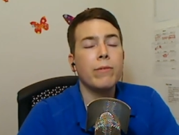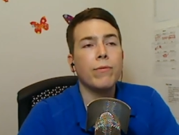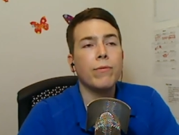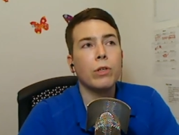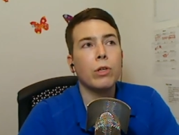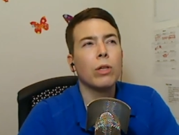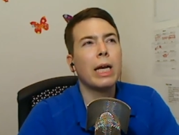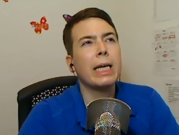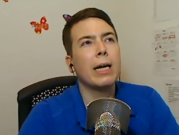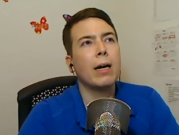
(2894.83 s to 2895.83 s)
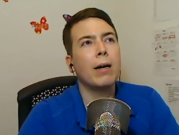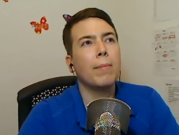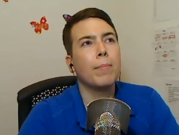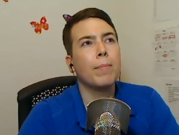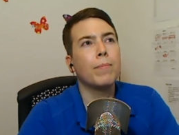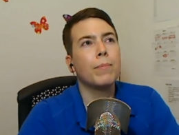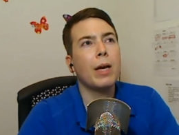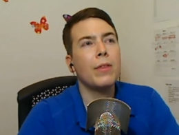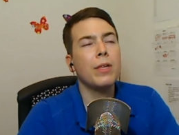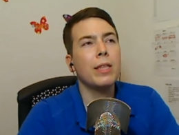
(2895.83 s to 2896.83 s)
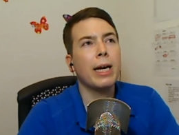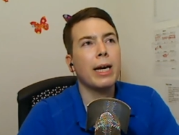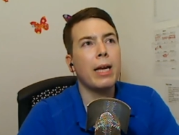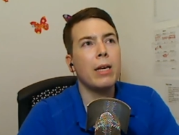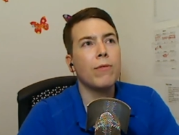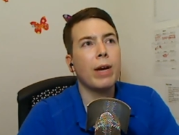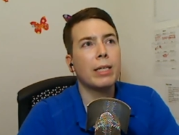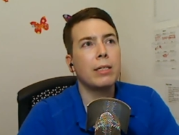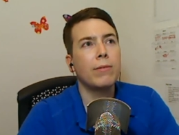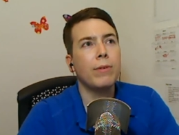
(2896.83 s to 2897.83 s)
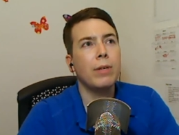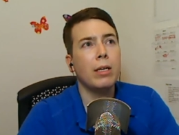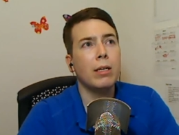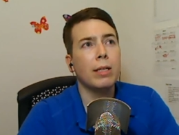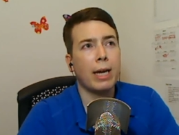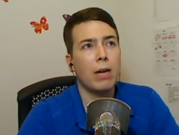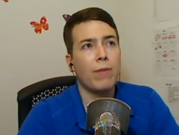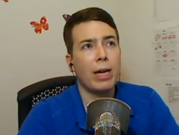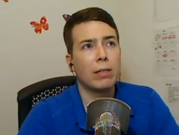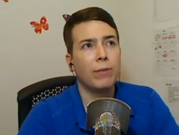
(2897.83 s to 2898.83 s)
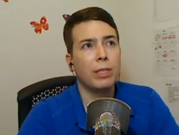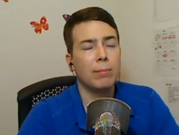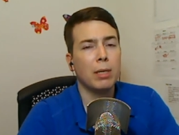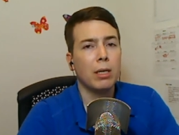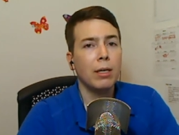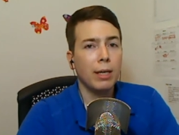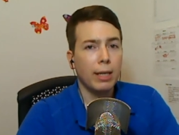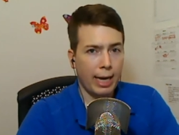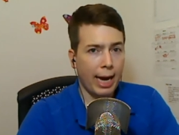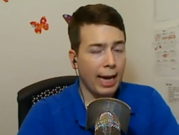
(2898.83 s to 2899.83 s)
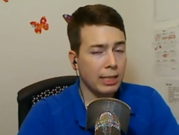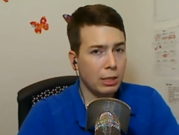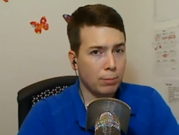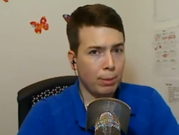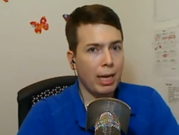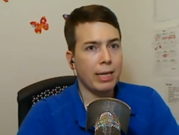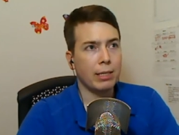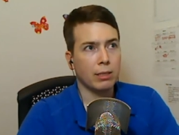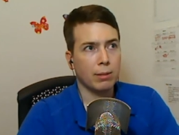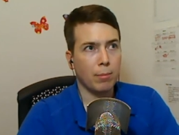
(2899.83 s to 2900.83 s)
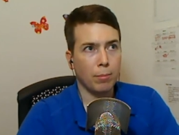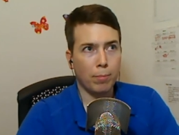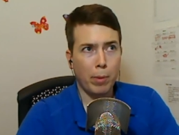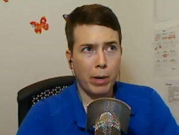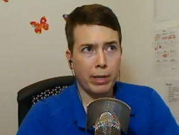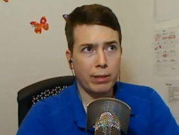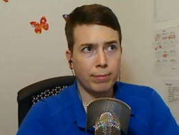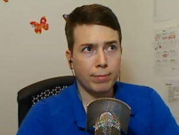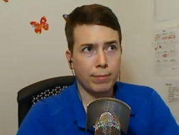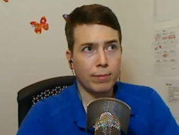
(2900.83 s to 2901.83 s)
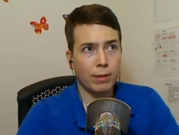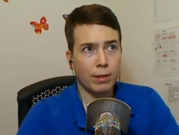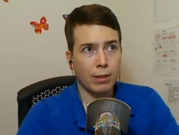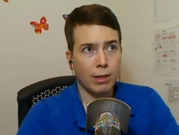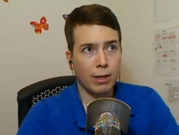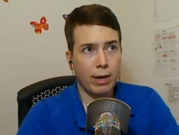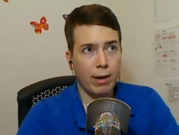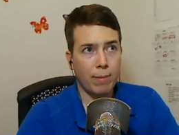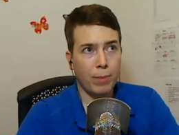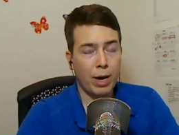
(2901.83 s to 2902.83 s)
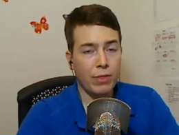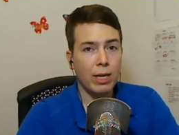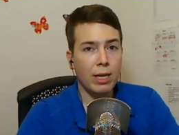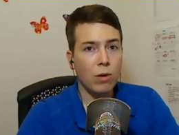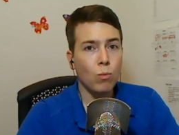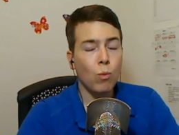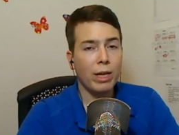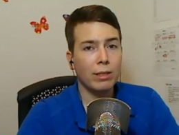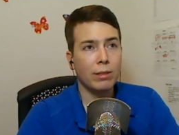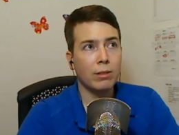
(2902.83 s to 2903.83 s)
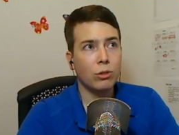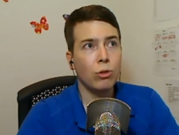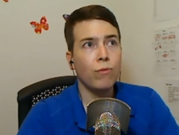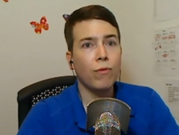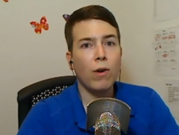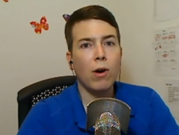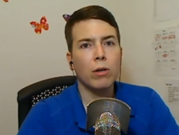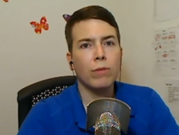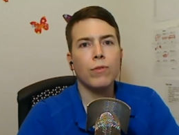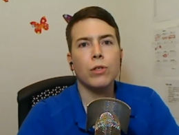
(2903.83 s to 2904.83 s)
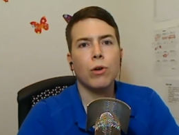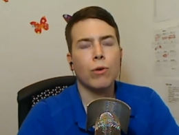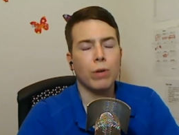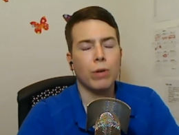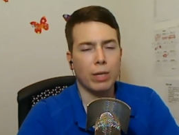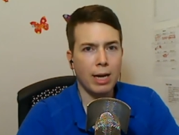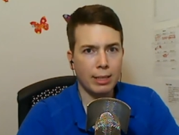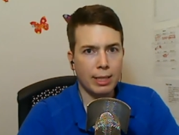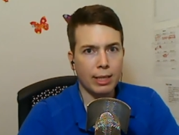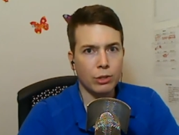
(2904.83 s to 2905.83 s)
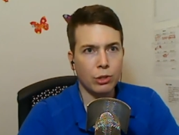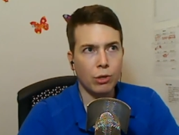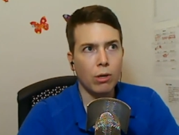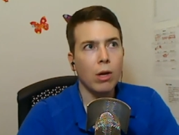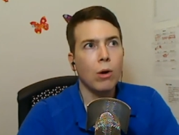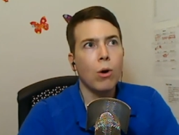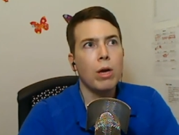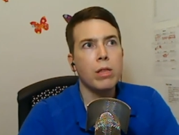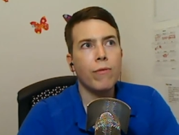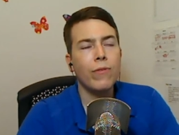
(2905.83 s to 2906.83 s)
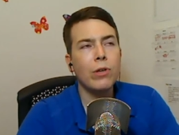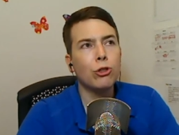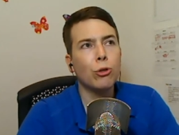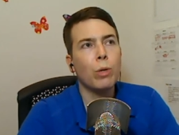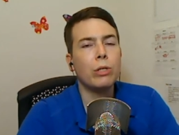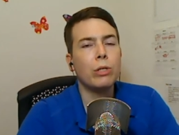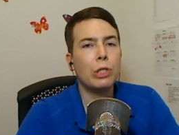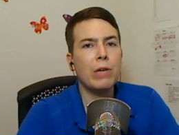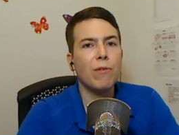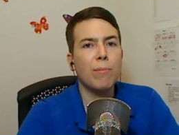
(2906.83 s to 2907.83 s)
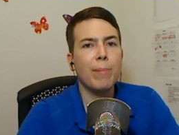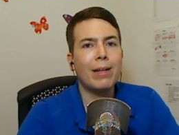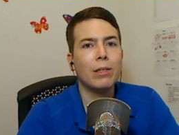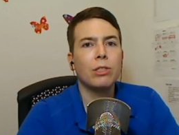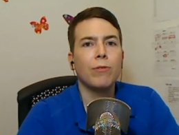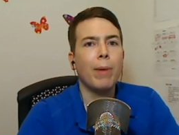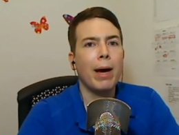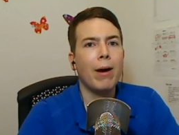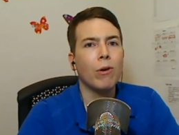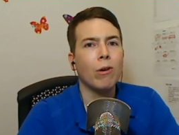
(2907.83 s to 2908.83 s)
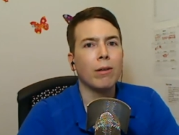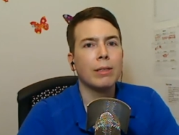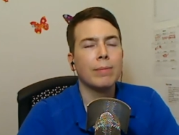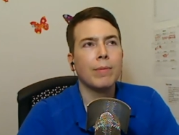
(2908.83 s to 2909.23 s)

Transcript: of, you know, like I think that kind of activity, that kind of activism, has its place, but. I think he went too far for the current context, you know. In the future, when there's a different balance of power,